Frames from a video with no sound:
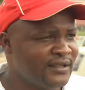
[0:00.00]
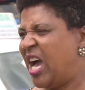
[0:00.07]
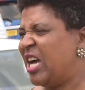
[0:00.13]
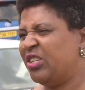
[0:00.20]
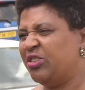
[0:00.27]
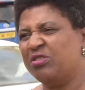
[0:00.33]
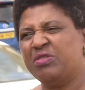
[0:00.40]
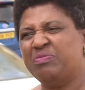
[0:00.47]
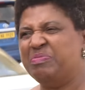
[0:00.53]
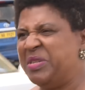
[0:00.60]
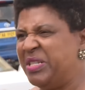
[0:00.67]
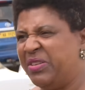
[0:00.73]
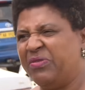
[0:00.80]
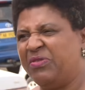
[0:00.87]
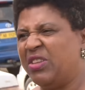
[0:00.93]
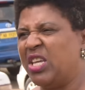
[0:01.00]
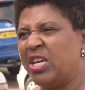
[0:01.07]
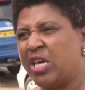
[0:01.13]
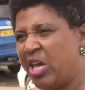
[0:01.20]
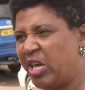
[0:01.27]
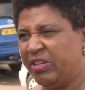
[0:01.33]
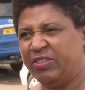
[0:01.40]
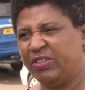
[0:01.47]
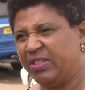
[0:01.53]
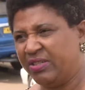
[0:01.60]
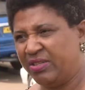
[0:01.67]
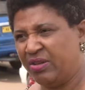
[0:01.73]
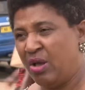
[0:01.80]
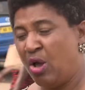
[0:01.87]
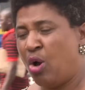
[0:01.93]
I don't believe in
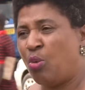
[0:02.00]
gays.